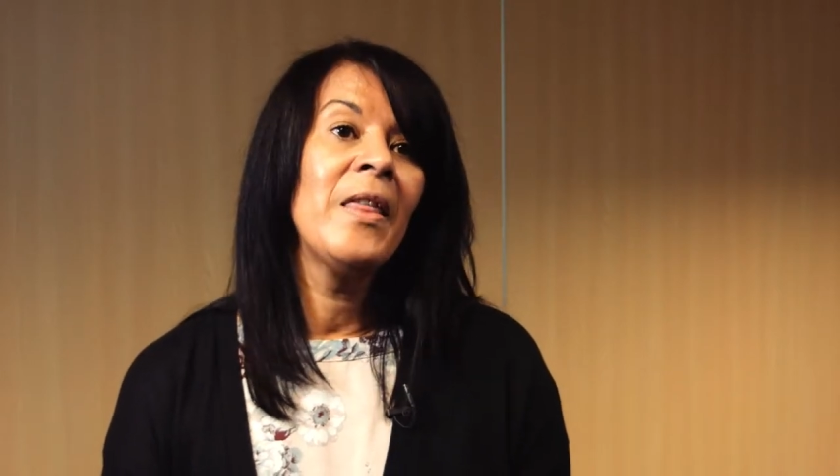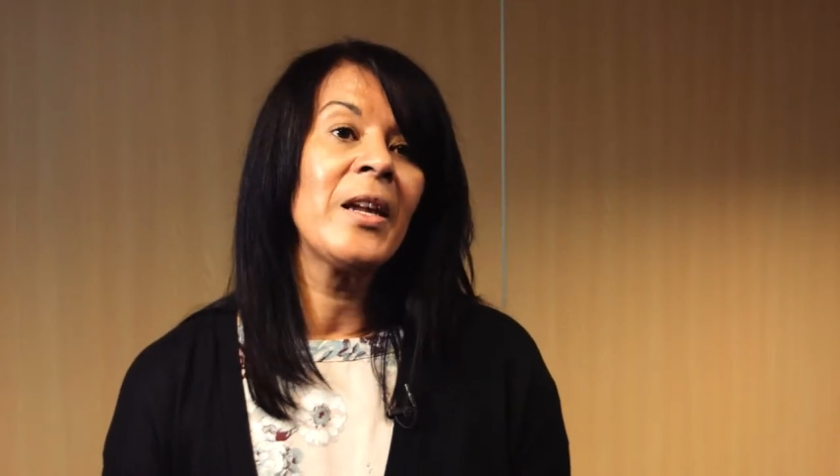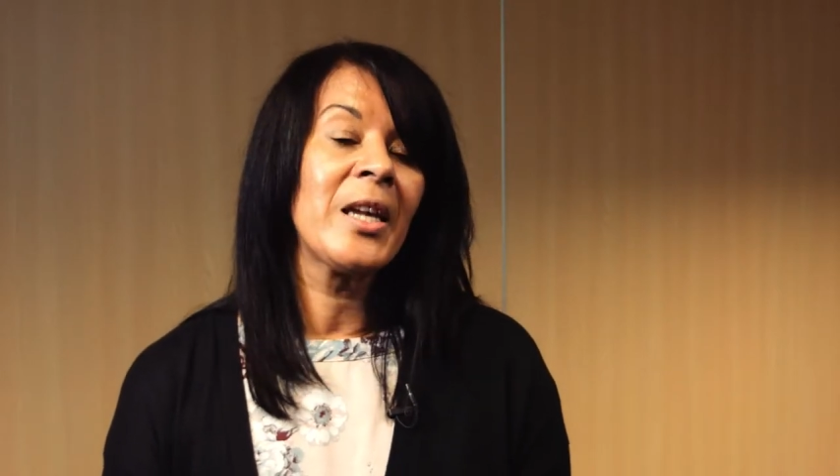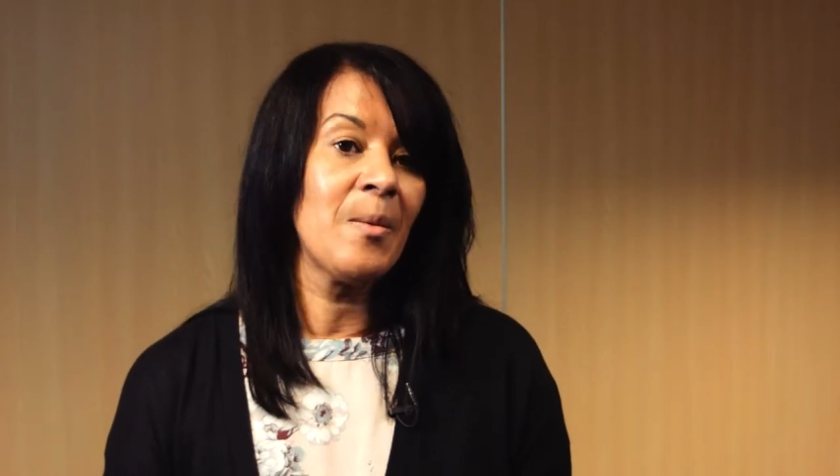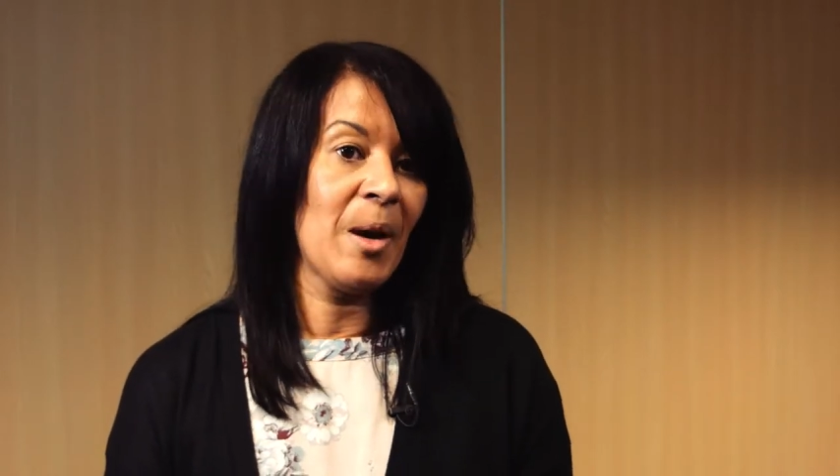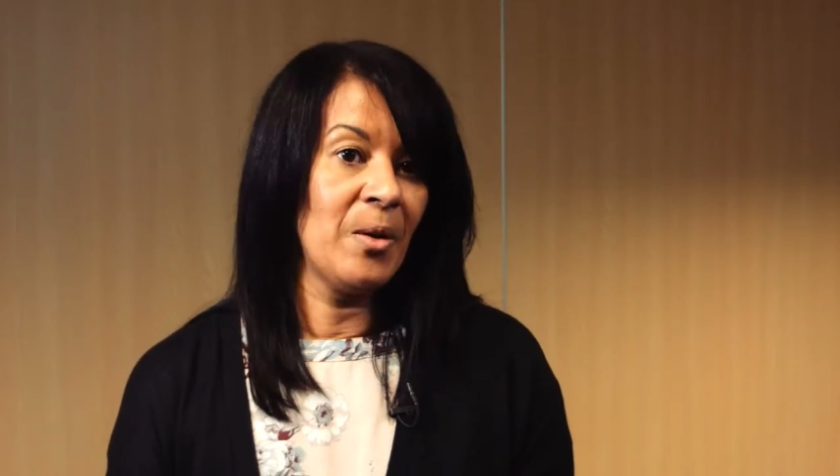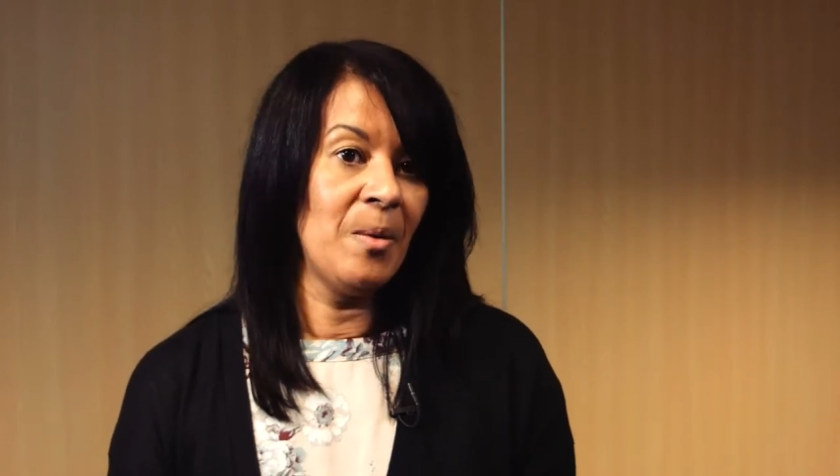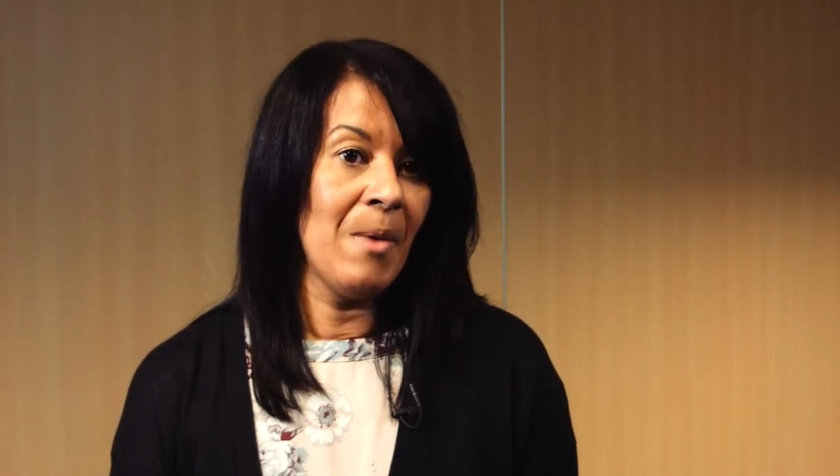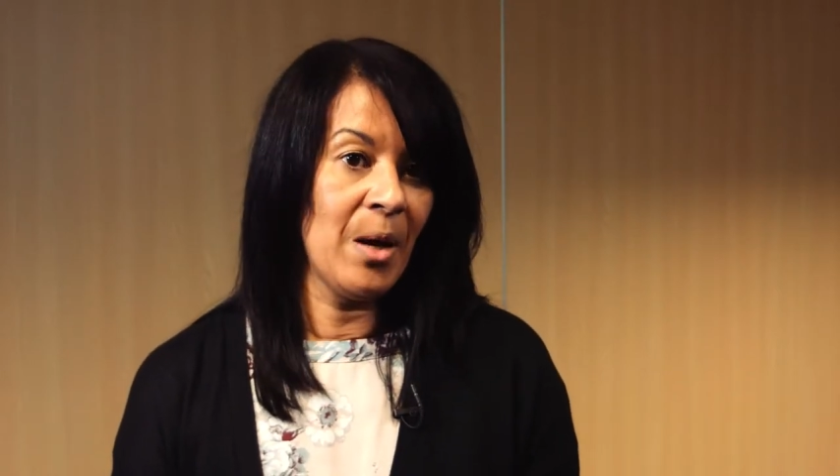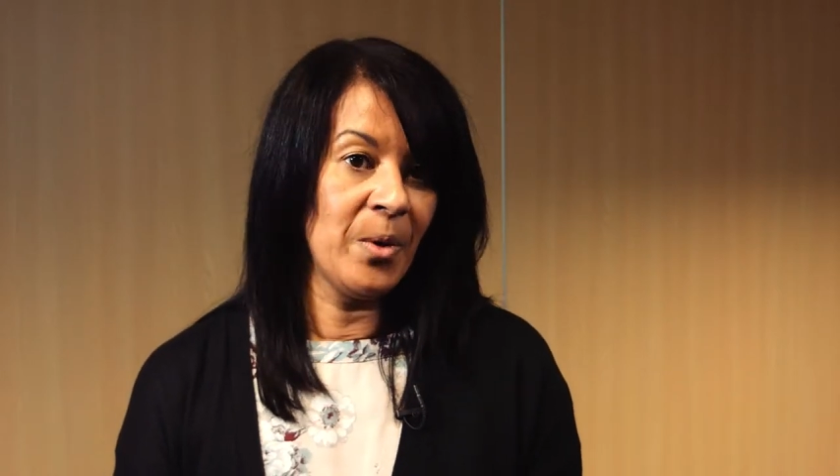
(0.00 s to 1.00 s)
They came out
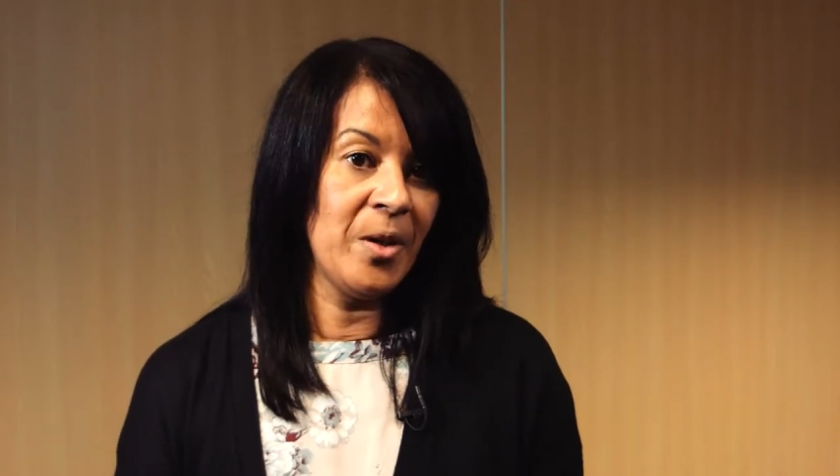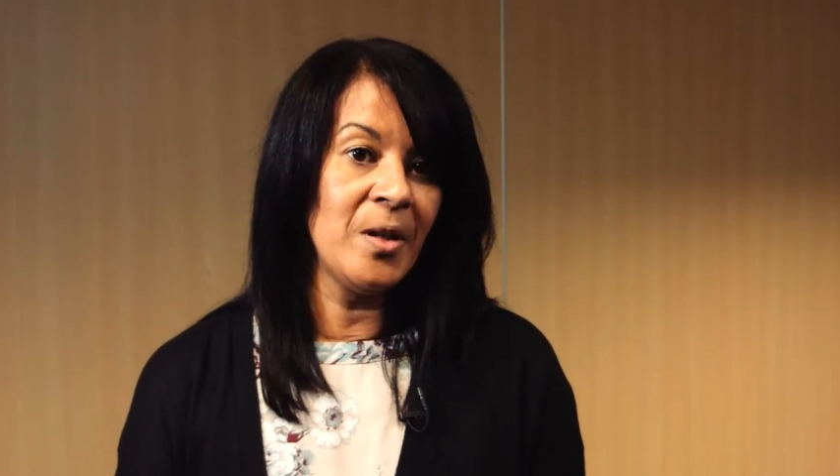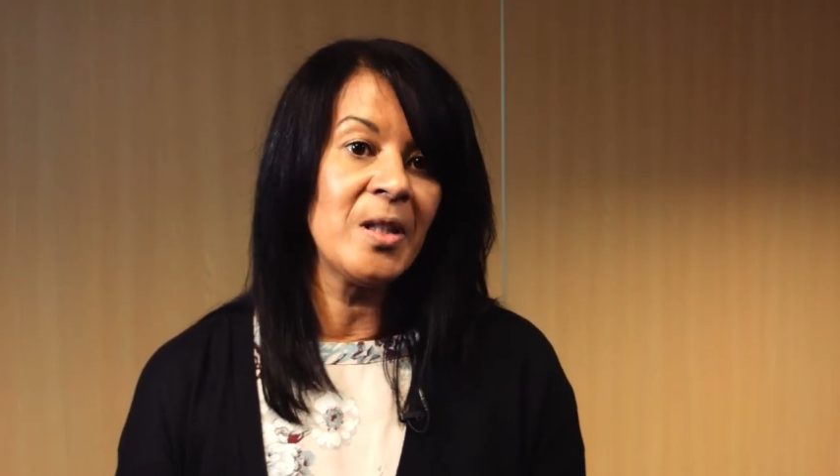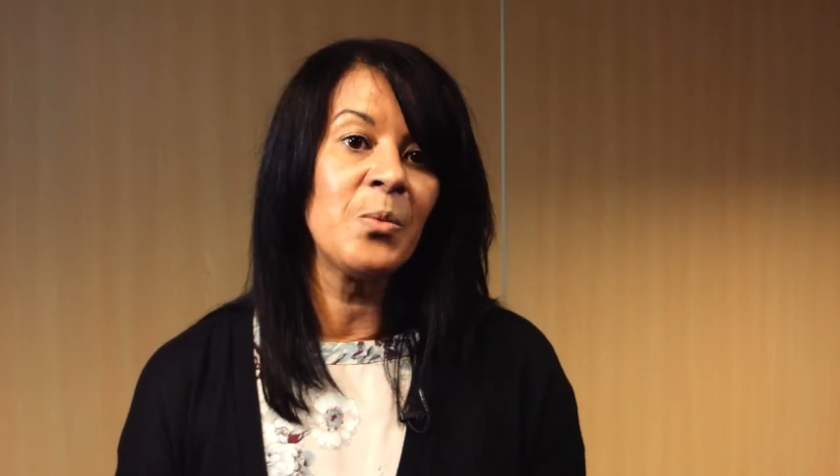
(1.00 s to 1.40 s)
and met with us,